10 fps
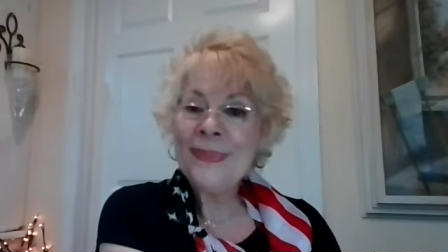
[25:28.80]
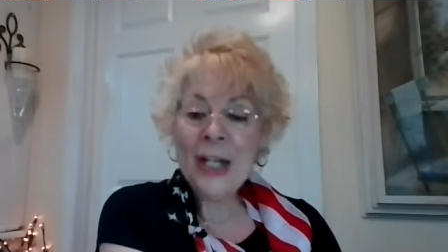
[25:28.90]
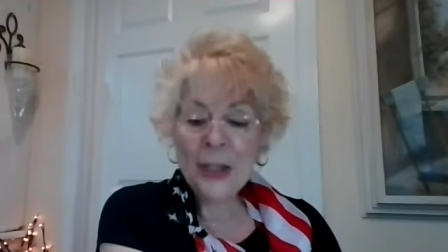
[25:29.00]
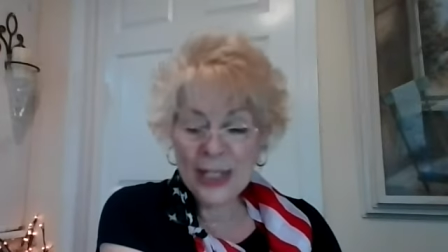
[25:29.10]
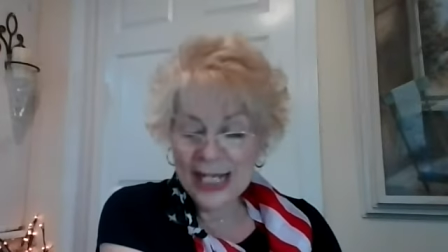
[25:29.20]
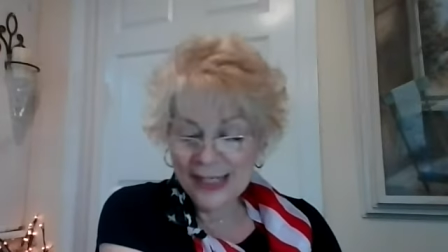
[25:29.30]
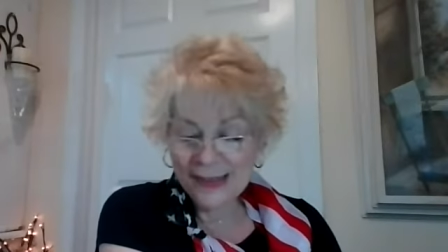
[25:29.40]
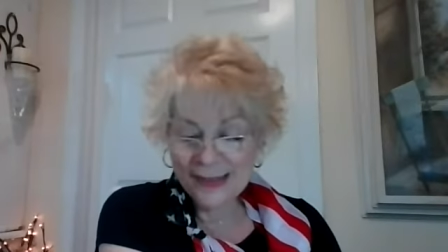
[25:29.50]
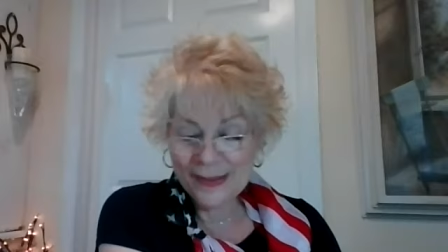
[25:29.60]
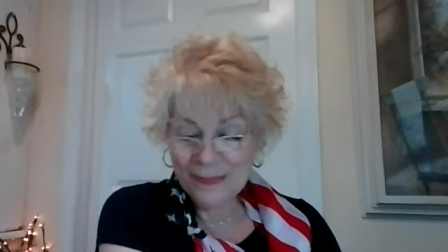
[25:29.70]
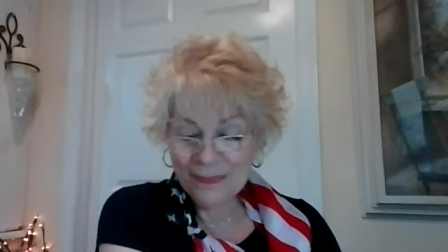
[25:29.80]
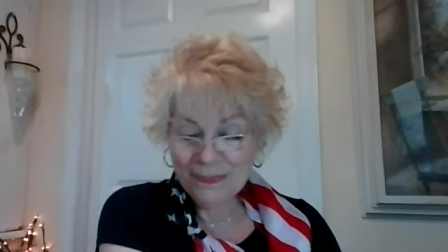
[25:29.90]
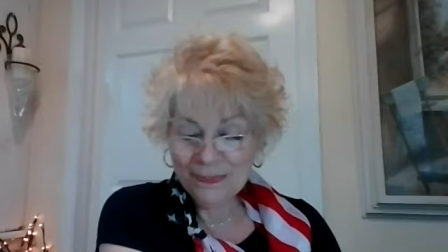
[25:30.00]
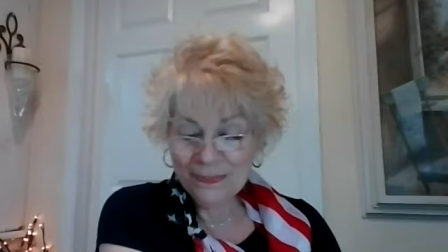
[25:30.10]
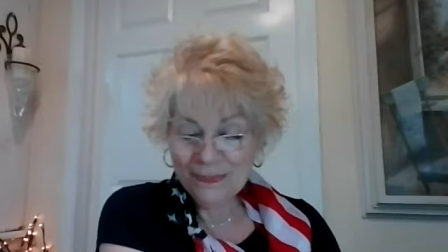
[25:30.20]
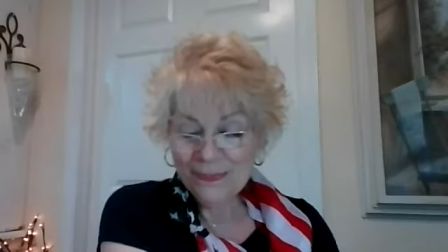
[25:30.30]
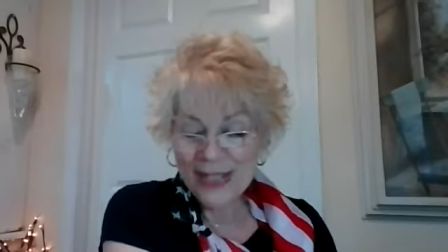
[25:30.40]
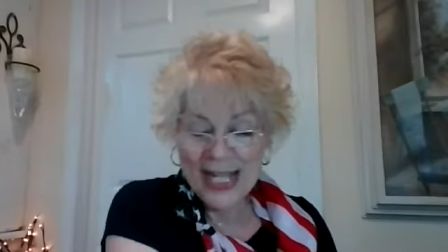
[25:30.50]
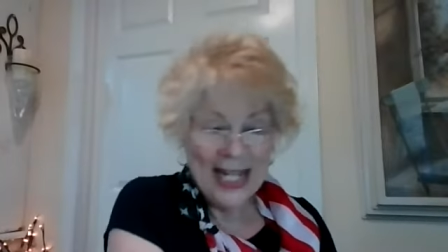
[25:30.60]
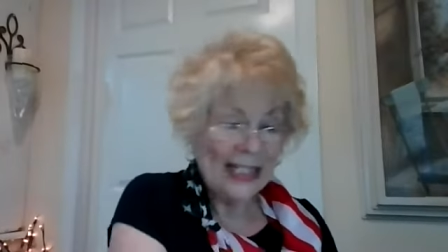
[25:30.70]
There it is.
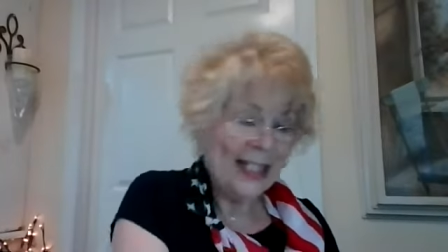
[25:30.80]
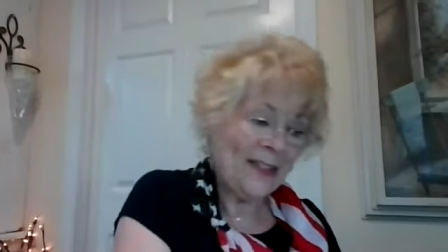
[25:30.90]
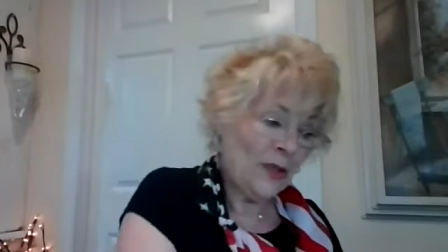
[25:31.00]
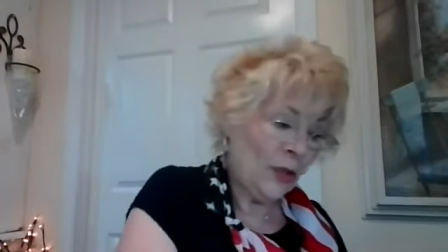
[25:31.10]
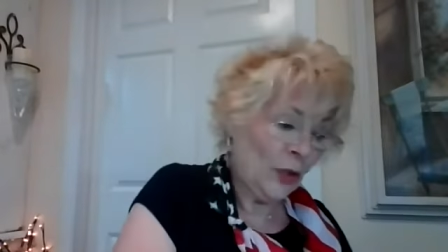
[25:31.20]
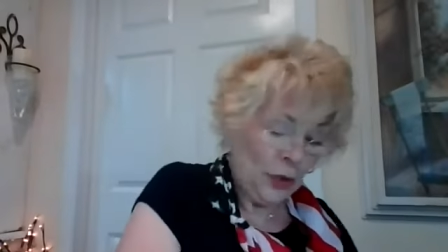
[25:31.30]
Let's